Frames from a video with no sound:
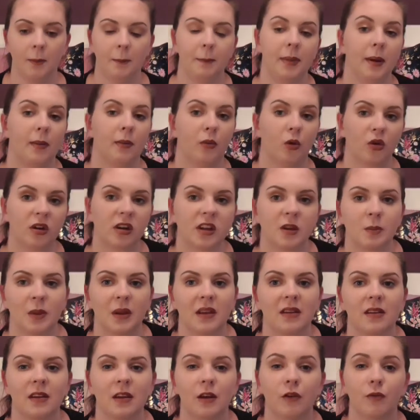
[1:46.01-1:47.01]
Bit more
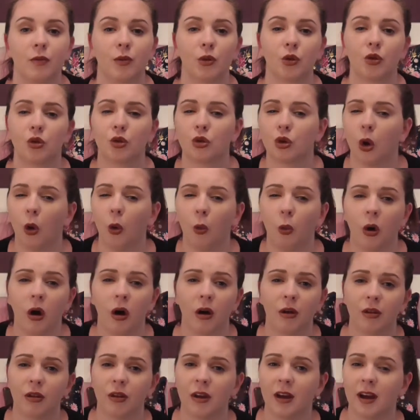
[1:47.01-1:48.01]
expensive, but so
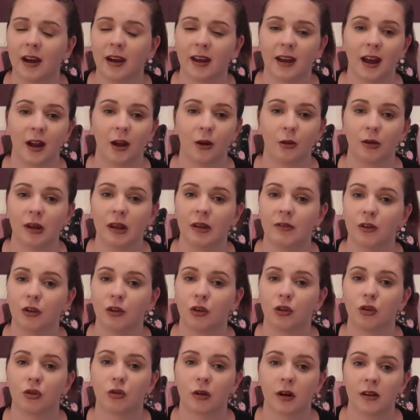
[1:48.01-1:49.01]
worth it. I cannot even
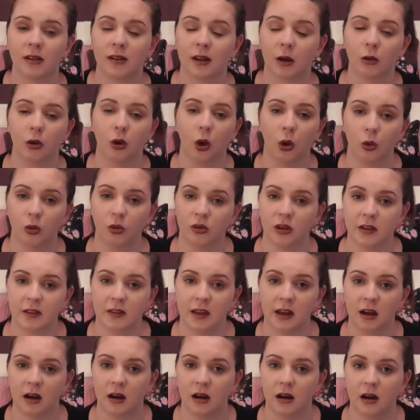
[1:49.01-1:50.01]
stress how cozy
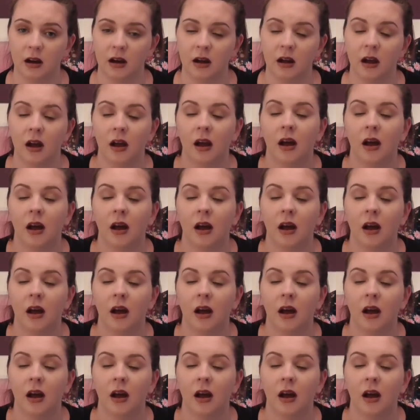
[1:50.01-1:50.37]
they are.